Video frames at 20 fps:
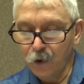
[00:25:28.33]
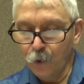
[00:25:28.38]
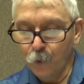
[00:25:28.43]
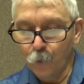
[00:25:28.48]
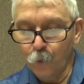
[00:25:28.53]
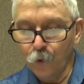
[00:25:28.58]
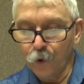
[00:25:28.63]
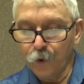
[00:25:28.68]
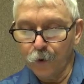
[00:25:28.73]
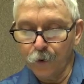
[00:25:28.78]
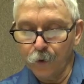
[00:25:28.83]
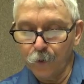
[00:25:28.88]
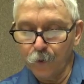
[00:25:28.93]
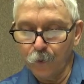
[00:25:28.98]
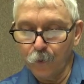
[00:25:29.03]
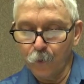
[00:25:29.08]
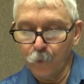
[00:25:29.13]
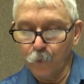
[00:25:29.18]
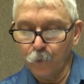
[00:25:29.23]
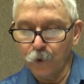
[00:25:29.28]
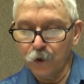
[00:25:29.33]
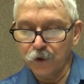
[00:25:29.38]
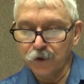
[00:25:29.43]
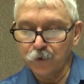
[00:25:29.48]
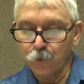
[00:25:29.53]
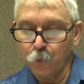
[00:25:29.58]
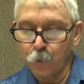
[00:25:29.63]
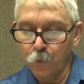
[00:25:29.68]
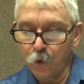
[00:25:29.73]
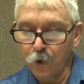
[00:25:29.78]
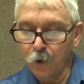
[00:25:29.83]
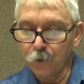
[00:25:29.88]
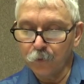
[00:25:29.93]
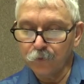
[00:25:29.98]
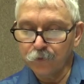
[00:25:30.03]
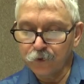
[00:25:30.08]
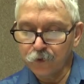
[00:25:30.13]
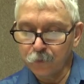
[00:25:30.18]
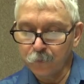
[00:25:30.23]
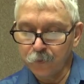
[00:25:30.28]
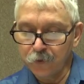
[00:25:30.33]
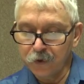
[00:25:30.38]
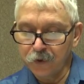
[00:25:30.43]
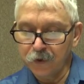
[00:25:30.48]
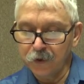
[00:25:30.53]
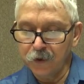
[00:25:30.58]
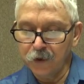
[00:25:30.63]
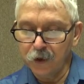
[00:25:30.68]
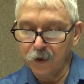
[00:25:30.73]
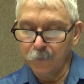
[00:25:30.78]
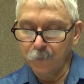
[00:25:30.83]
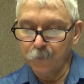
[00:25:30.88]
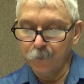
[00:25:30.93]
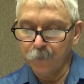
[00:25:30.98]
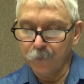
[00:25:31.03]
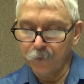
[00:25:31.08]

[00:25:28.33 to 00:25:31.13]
where was wont to be a